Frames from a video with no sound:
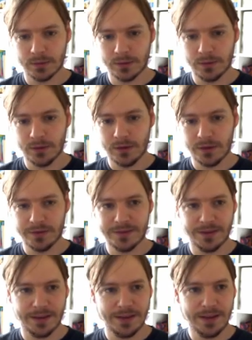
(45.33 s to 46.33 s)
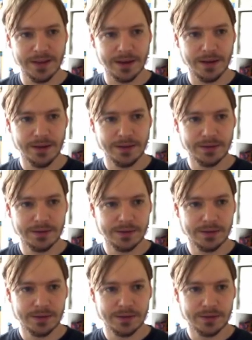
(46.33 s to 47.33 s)
cut it here
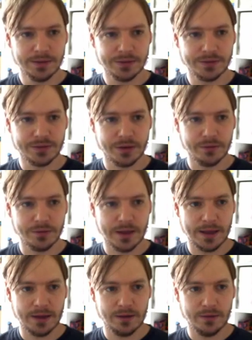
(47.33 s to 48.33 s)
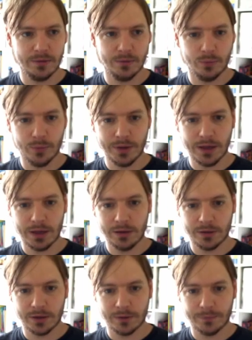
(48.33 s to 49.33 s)
so that we are
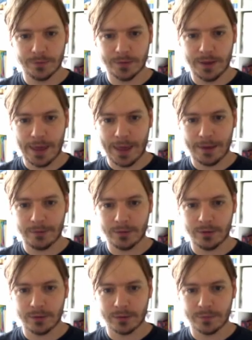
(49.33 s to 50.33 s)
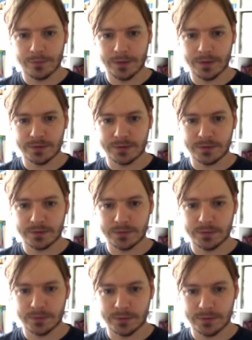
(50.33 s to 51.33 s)
looking for the area of this
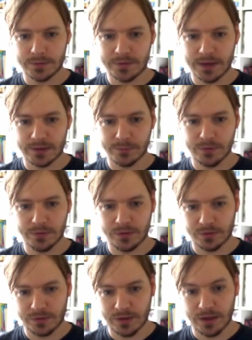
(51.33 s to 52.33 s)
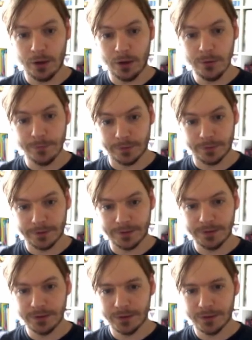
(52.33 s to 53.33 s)
segment just here,
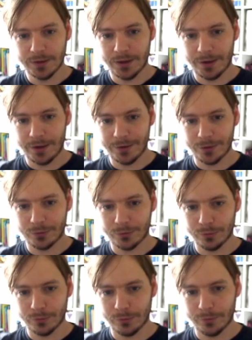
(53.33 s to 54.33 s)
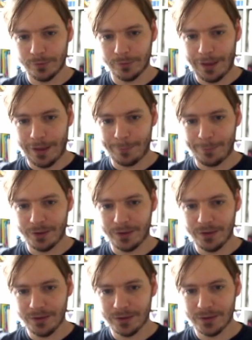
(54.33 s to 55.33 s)
hopefully you're all
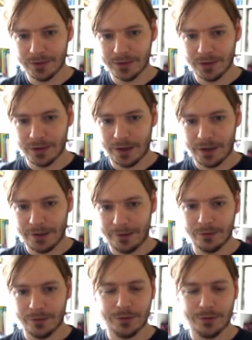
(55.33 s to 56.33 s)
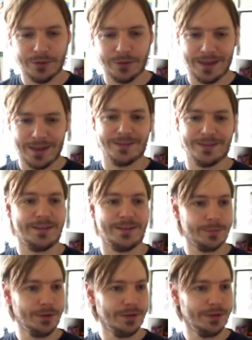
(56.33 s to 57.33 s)
happy that that is a
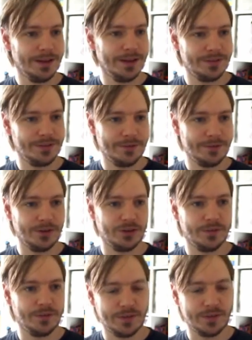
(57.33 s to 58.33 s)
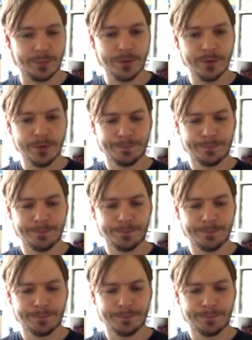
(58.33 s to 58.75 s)
segment. That is the definition of a segment.